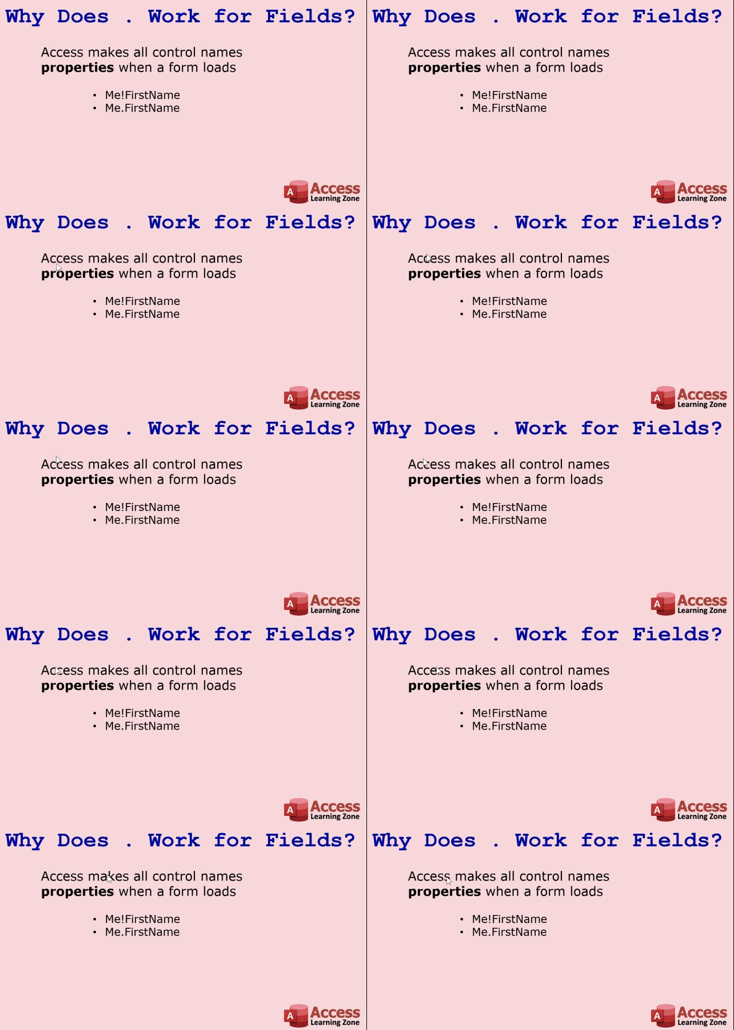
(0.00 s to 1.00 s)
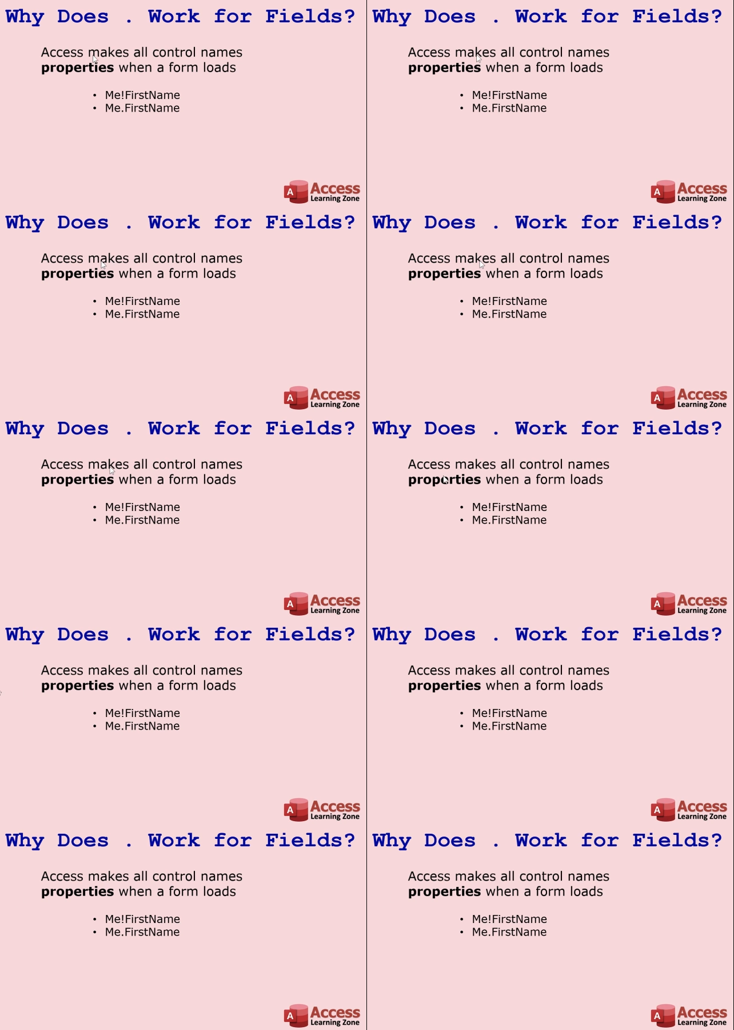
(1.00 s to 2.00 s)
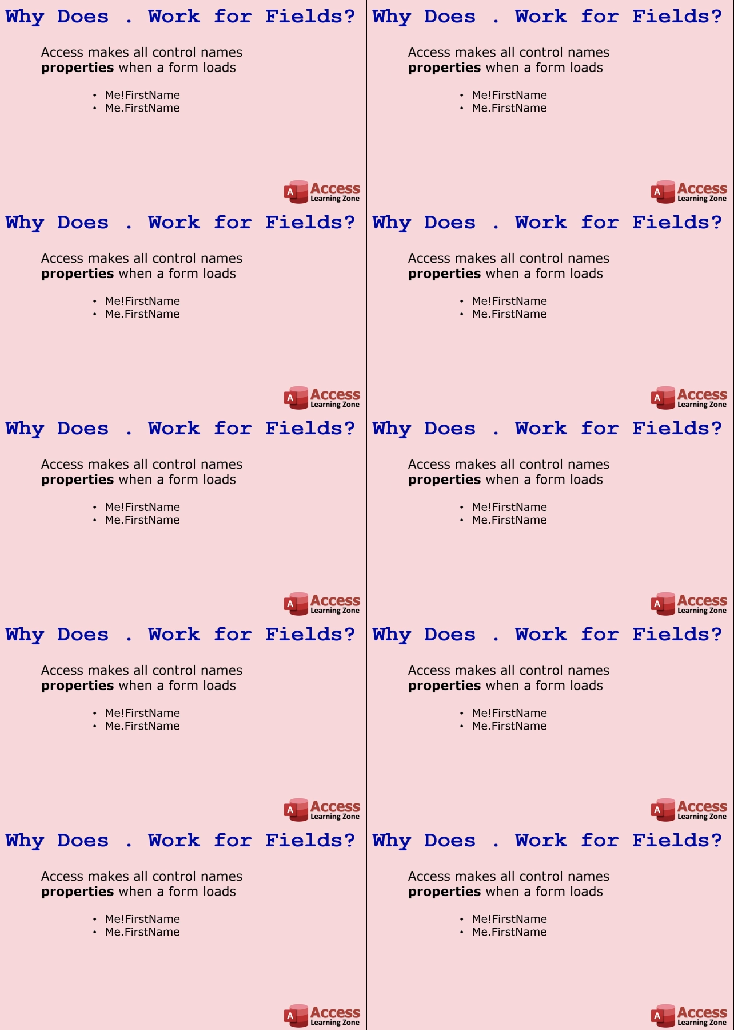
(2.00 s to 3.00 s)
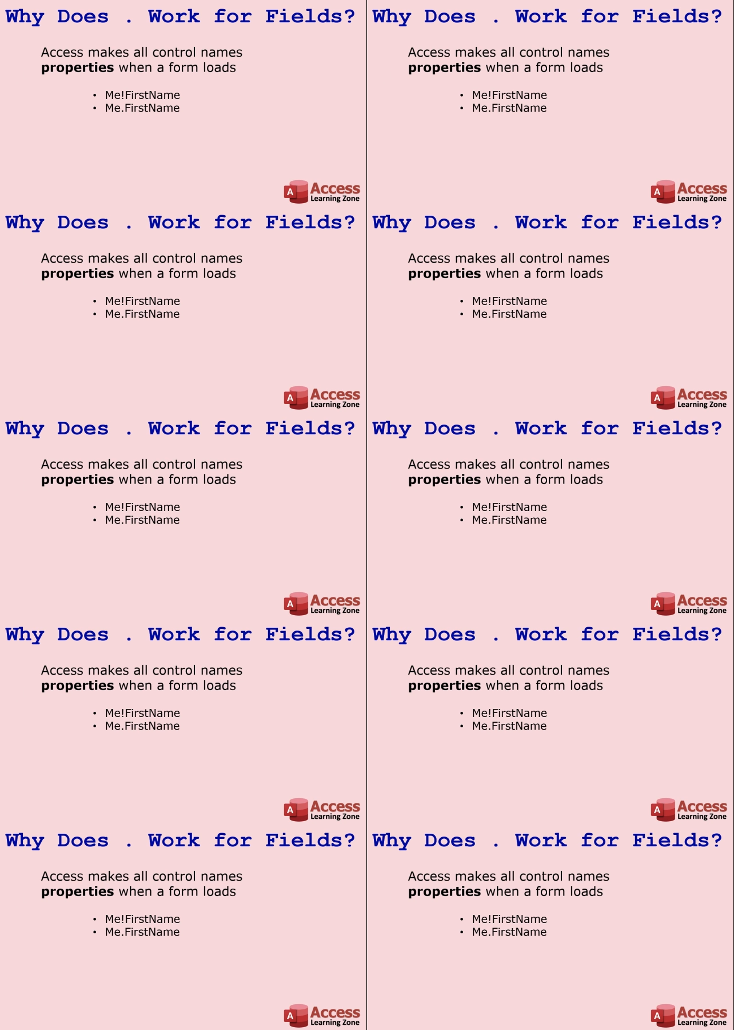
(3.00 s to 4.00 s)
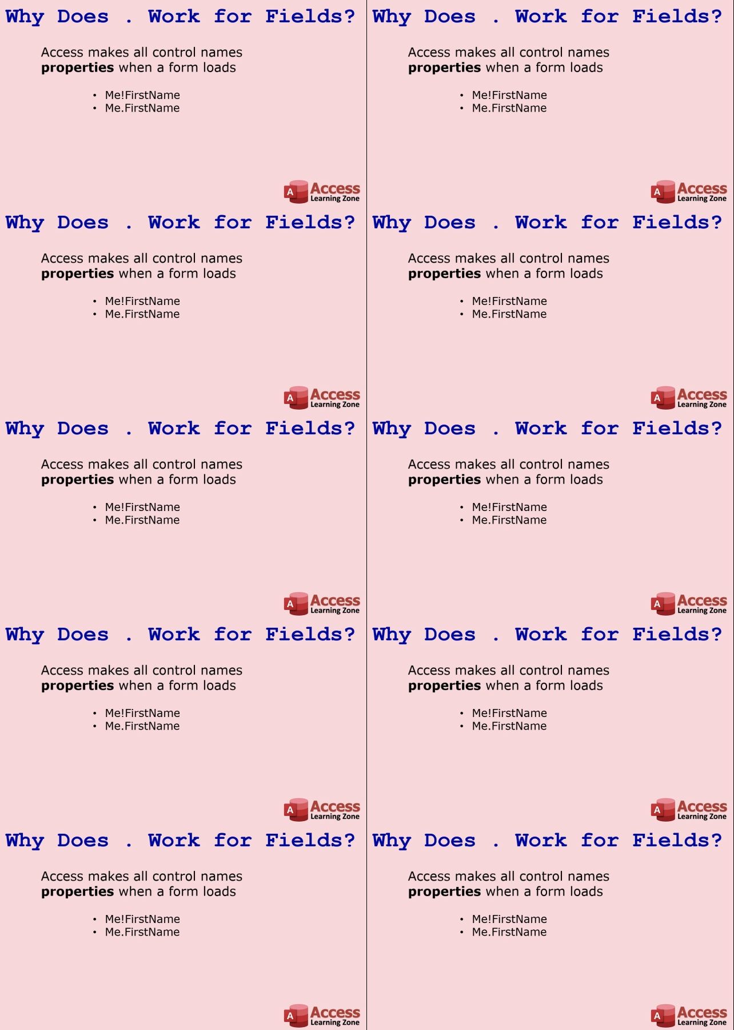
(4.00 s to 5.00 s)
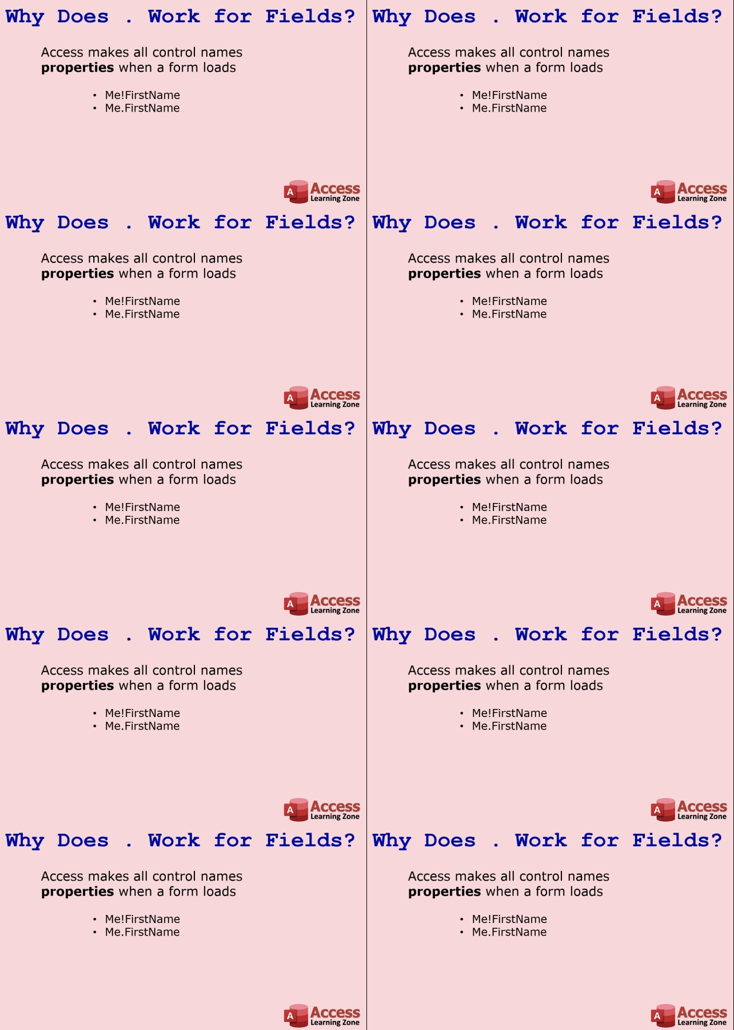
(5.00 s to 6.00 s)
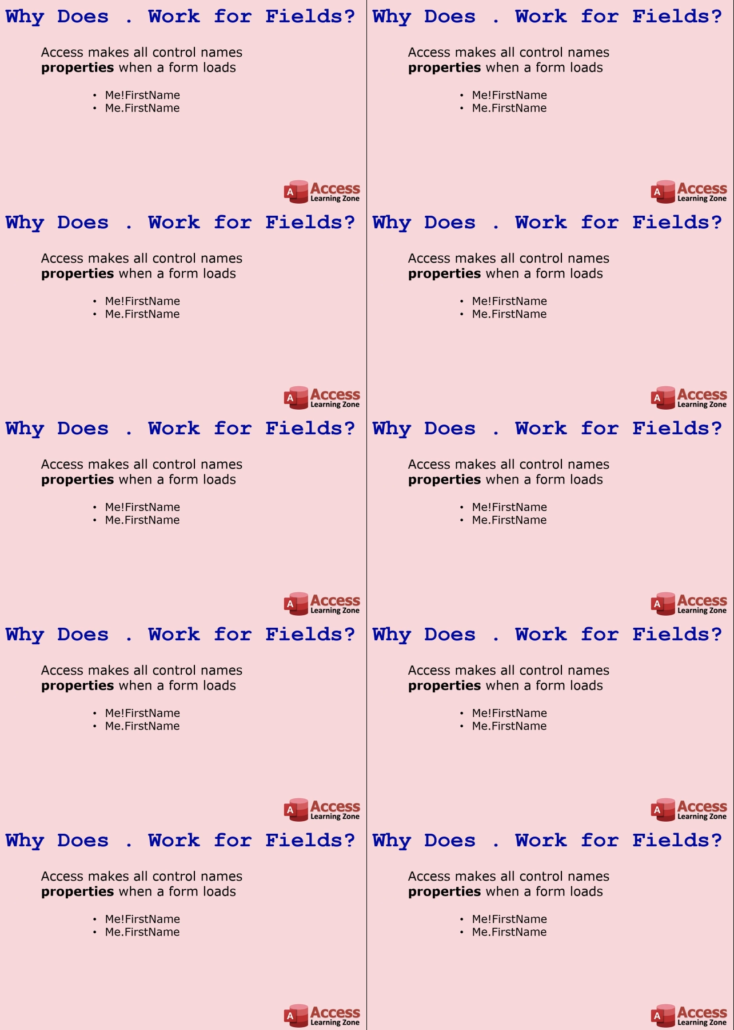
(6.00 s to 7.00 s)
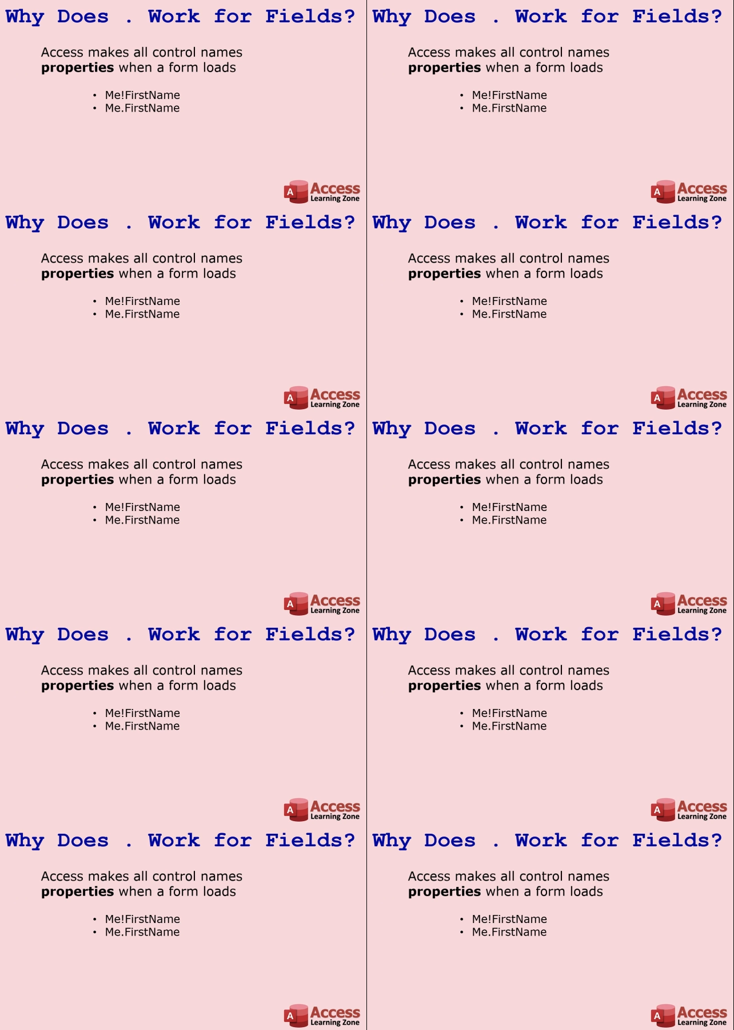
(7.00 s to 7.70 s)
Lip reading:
(no speaker visible)